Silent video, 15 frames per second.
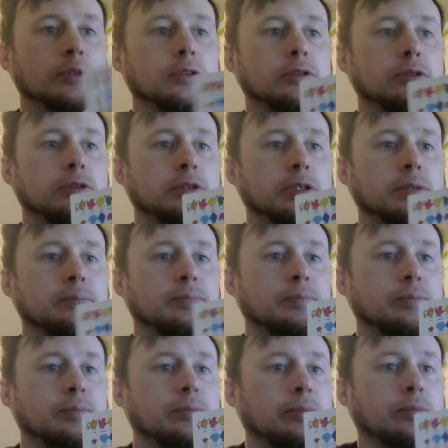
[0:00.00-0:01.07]
As you see,
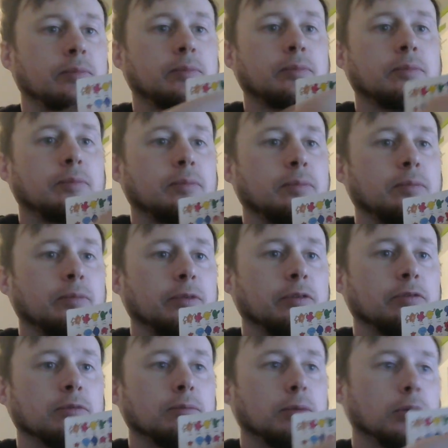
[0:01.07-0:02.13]

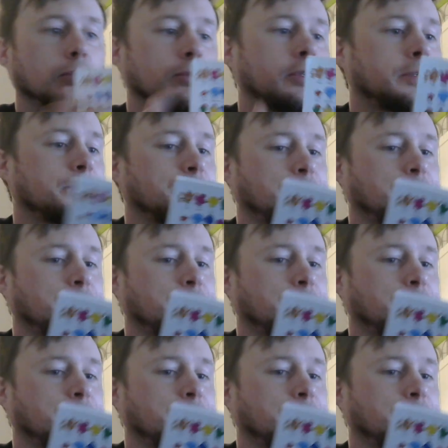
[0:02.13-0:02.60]
different bloke.